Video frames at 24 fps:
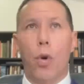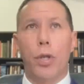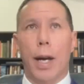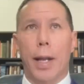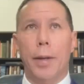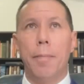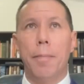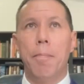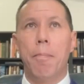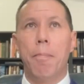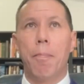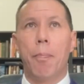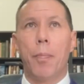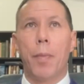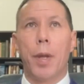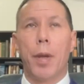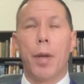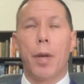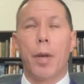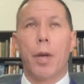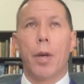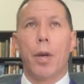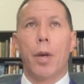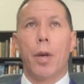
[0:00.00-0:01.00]
done,
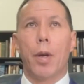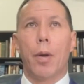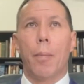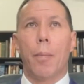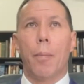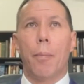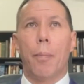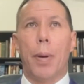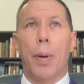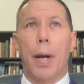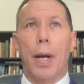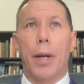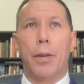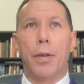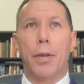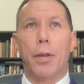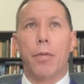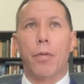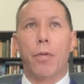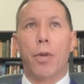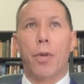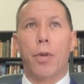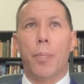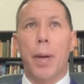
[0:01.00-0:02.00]
but
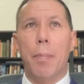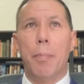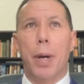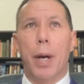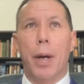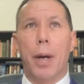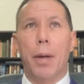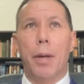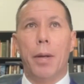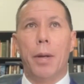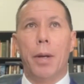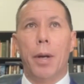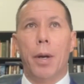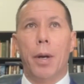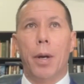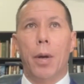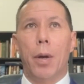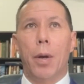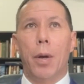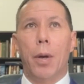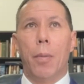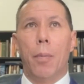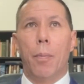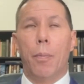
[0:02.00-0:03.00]
remember,
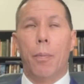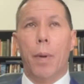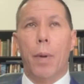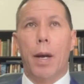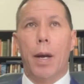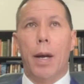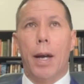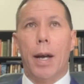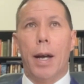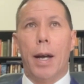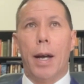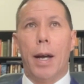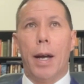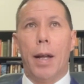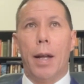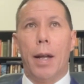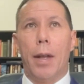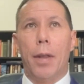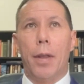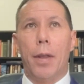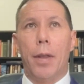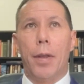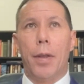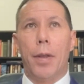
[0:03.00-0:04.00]
the
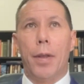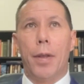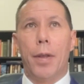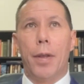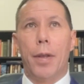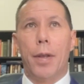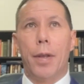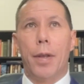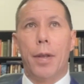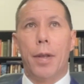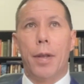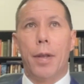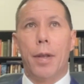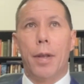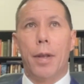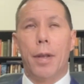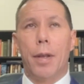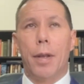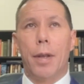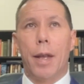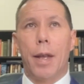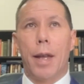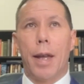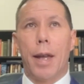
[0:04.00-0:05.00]

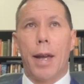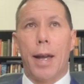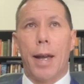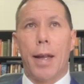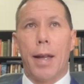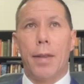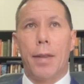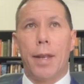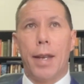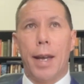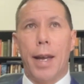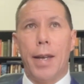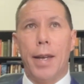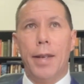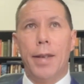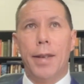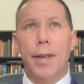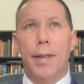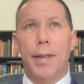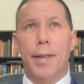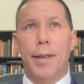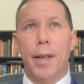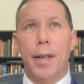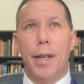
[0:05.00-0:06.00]

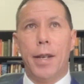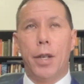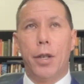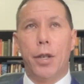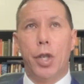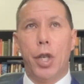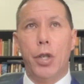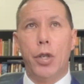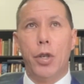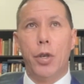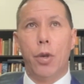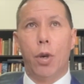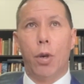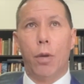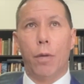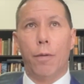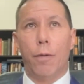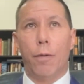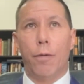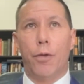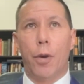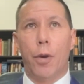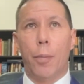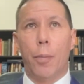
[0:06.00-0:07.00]
ASC continued on
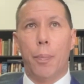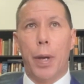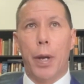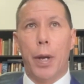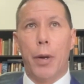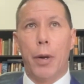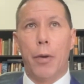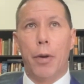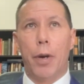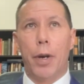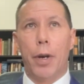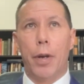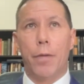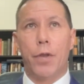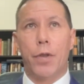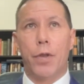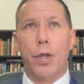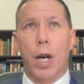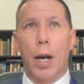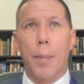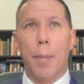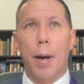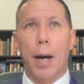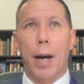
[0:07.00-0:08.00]
for a period of
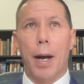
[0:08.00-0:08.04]
time